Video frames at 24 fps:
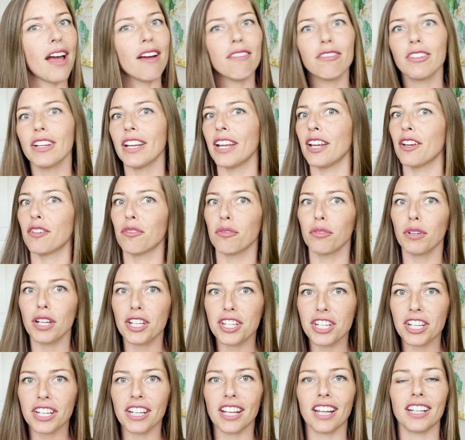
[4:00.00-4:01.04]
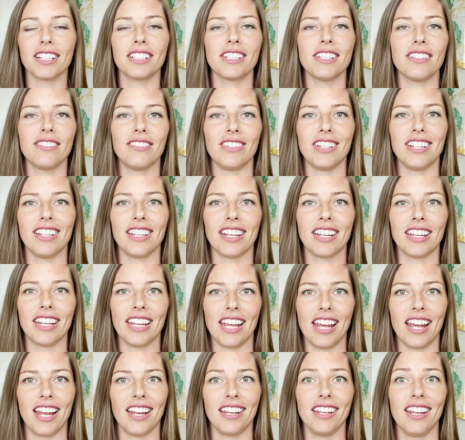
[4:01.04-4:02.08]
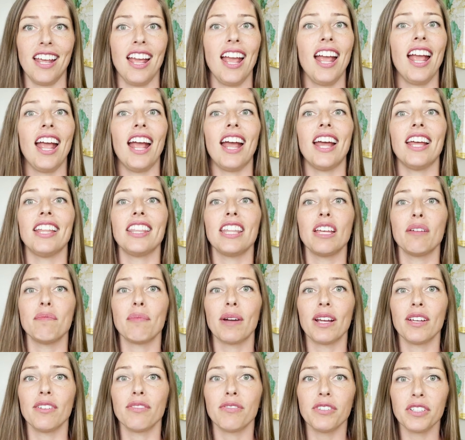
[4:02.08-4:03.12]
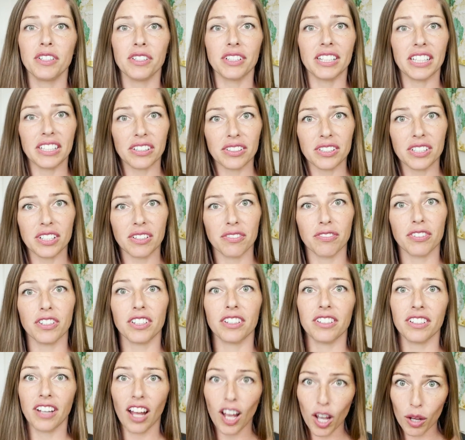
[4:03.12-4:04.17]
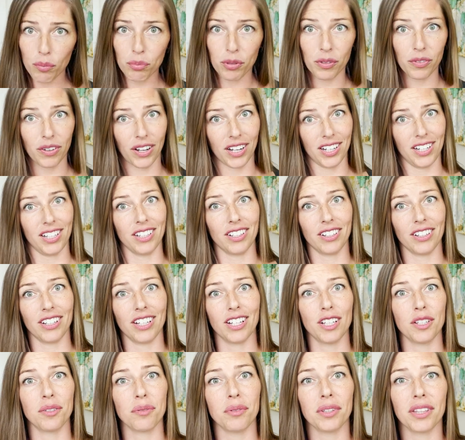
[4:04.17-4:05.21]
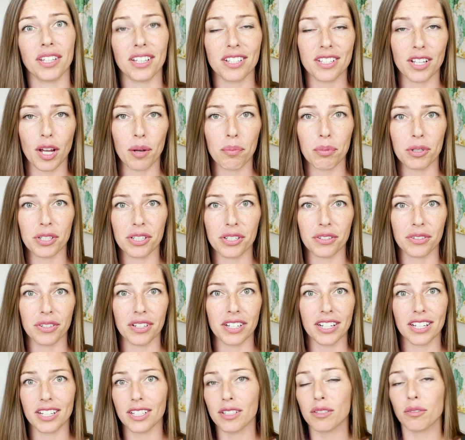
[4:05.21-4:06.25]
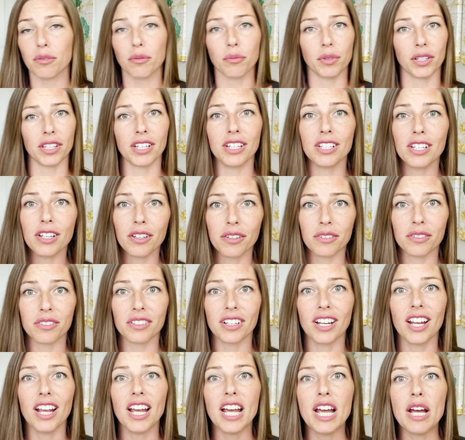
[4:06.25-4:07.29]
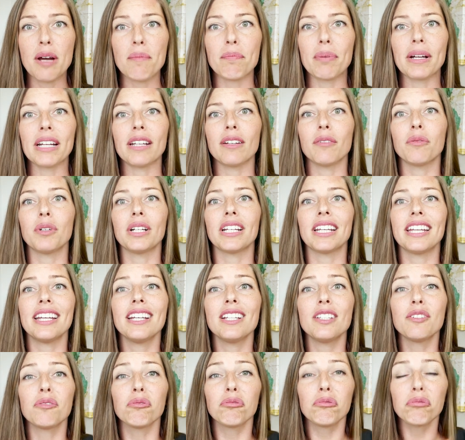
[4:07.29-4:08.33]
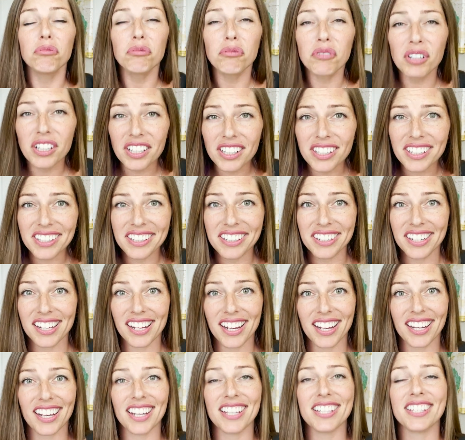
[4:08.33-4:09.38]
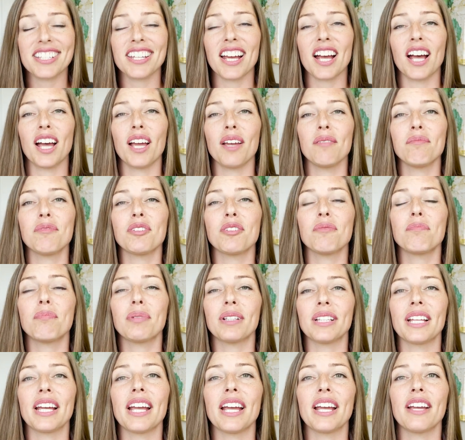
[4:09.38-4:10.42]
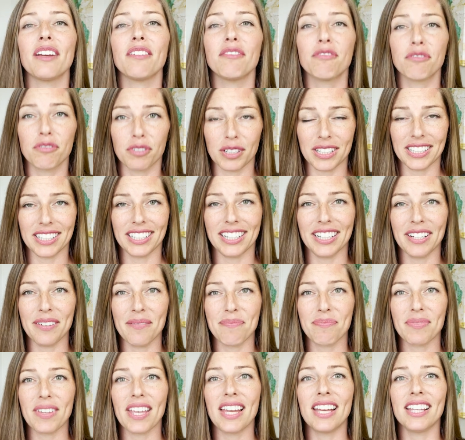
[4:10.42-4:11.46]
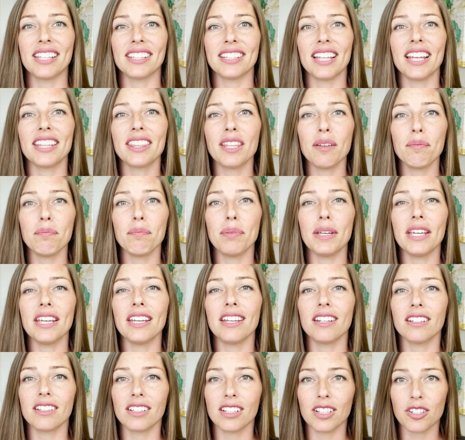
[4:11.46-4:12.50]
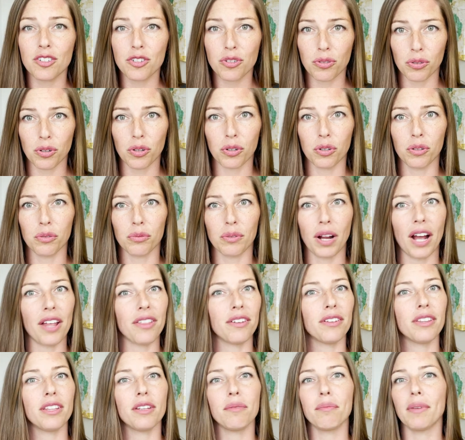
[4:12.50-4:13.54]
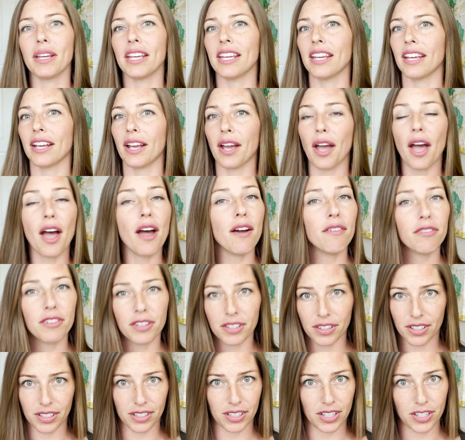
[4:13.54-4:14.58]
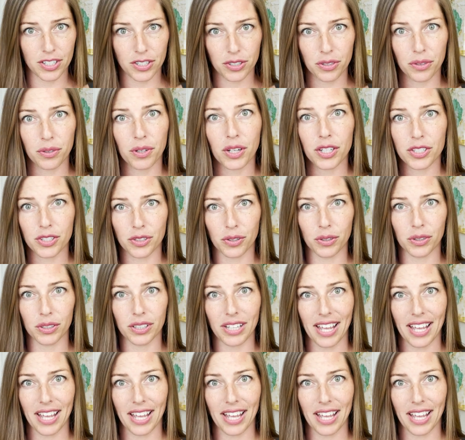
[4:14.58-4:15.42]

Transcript: every enriching activity they can, and they might feel guilty for not providing their kids with these opportunities when they don't. But what kids really need is time to play freely. Let them be in control rather than making everything they do adult